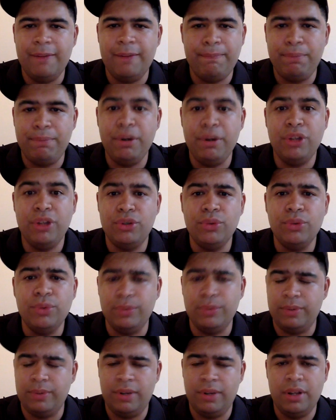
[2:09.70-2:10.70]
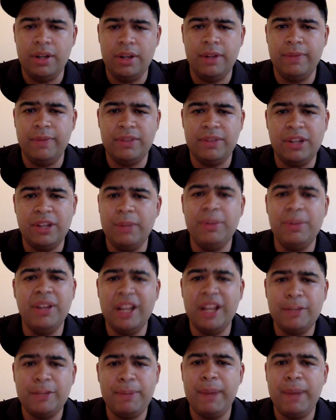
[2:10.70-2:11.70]
pretty soon. It's going to be the
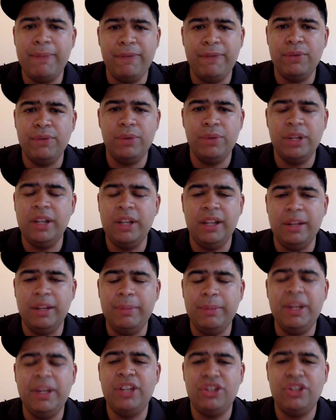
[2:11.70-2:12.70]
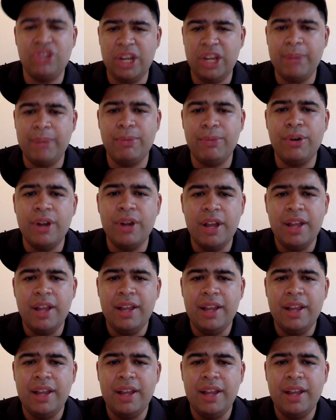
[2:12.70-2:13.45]
next pay-per-view in the Elimination Chamber.